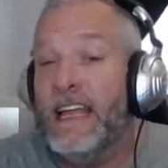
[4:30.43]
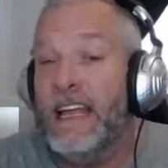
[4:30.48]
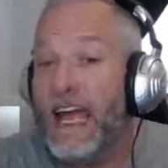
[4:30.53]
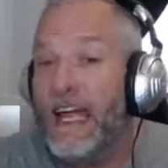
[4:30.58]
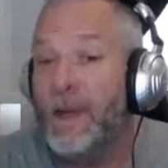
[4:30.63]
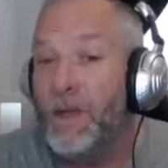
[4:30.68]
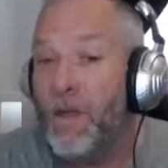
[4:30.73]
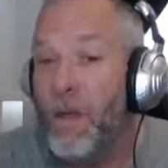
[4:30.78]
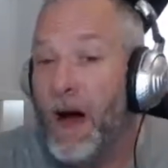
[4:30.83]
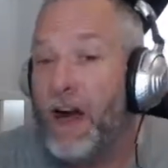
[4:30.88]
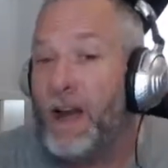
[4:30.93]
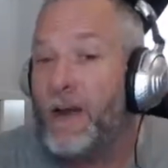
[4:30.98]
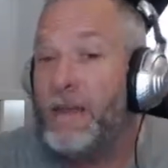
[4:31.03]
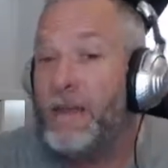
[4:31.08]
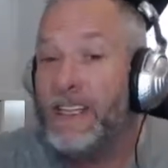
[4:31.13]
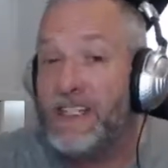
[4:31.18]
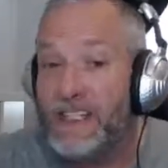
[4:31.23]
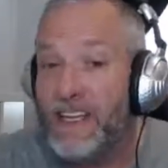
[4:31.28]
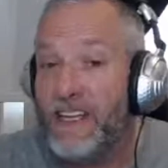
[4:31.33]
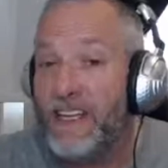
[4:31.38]
at the bottom,
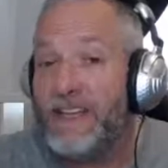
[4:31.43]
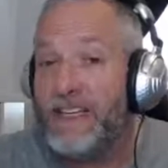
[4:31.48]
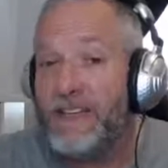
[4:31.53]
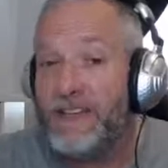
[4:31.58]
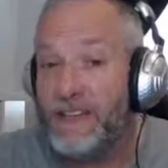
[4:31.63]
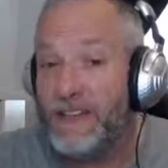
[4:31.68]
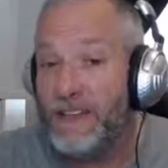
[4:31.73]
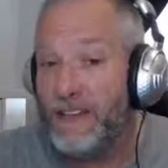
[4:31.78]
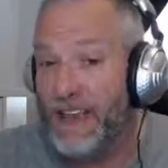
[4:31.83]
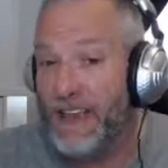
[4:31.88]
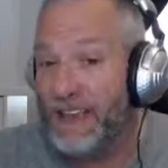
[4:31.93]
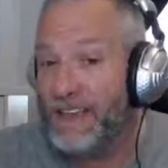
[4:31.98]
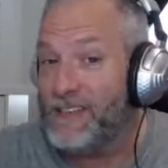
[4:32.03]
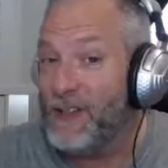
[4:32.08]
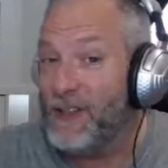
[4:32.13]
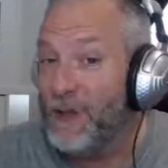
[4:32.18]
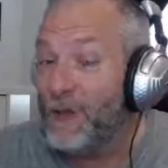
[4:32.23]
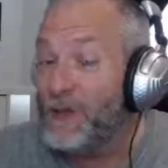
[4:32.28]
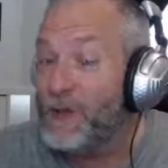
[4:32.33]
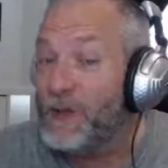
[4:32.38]
it says, as
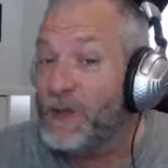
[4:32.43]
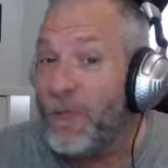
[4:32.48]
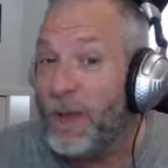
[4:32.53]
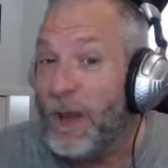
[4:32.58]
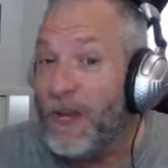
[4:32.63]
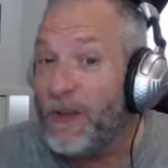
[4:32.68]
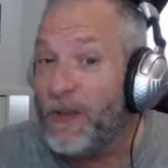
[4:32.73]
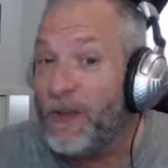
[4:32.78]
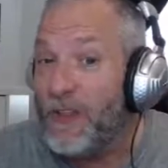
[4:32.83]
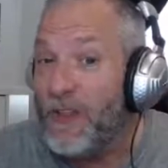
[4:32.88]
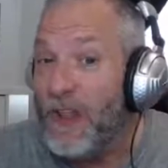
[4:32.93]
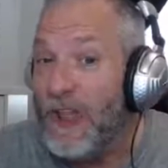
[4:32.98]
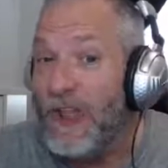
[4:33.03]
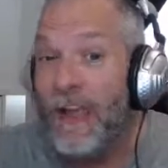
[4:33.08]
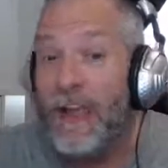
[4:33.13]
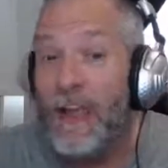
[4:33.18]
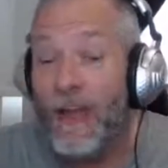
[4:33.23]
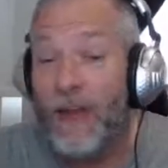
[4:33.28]
a little speaker thing.